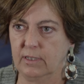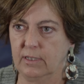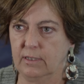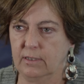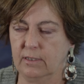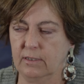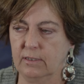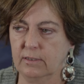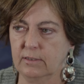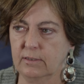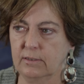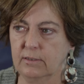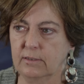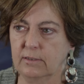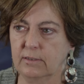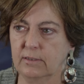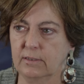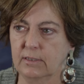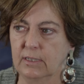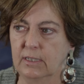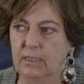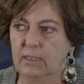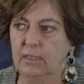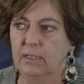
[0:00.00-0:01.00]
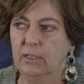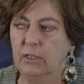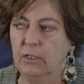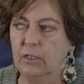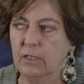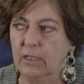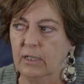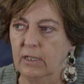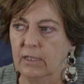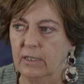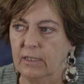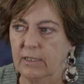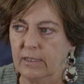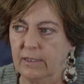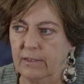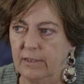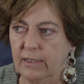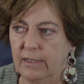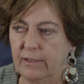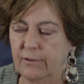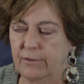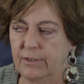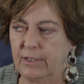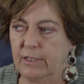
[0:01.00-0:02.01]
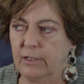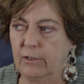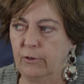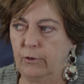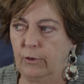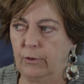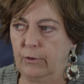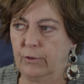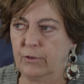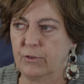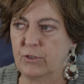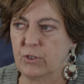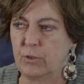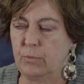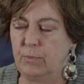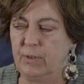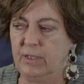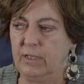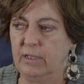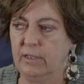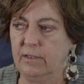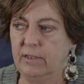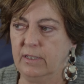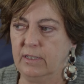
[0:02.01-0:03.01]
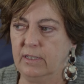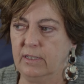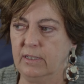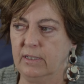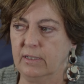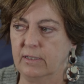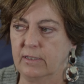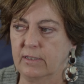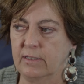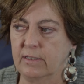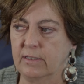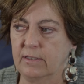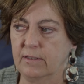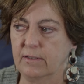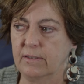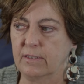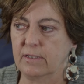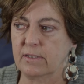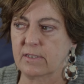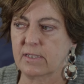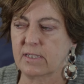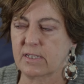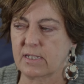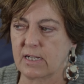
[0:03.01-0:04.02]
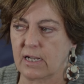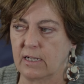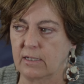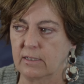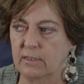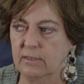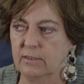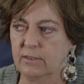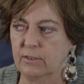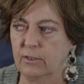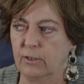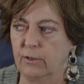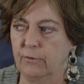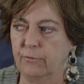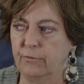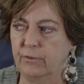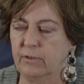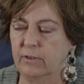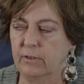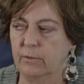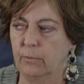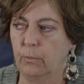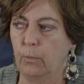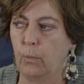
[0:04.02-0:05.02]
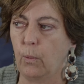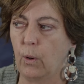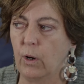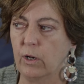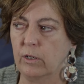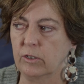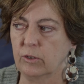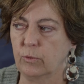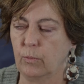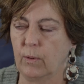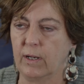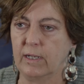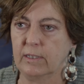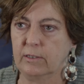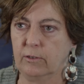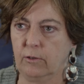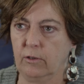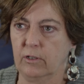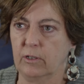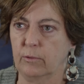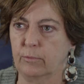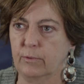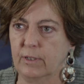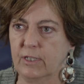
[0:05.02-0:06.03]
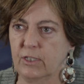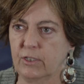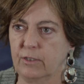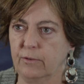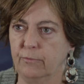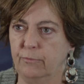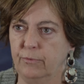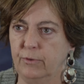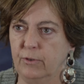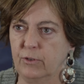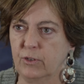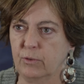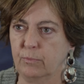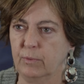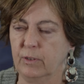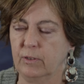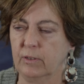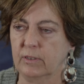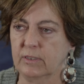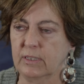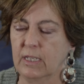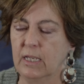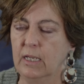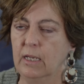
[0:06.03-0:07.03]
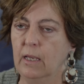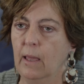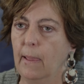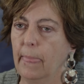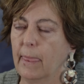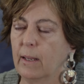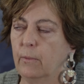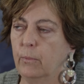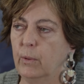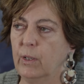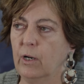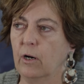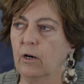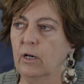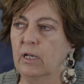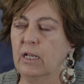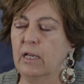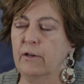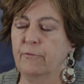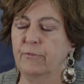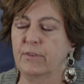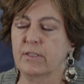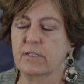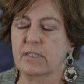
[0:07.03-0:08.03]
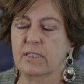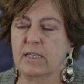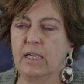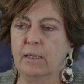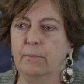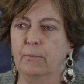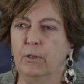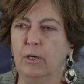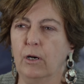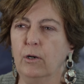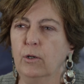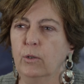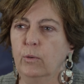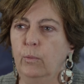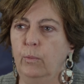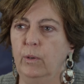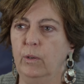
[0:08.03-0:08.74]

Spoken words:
And this is, I think, going to be the start of a worldwide collaboration in fusion, because we all have the same goal.